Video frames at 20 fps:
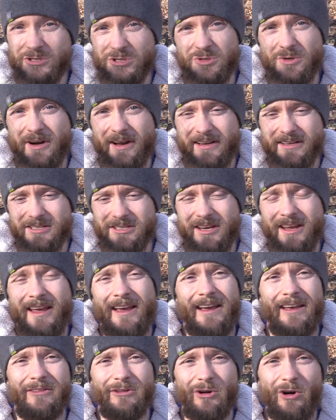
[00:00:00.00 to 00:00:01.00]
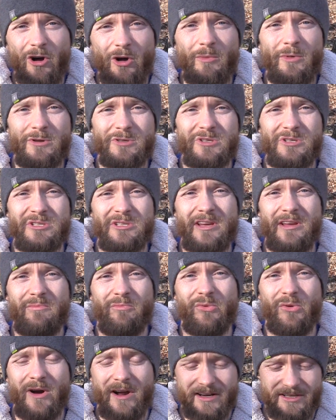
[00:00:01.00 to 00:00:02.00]
strikes, and they're almost the same
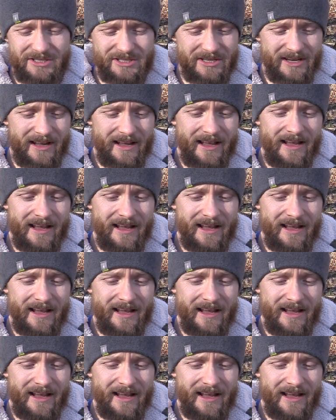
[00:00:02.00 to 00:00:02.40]
price.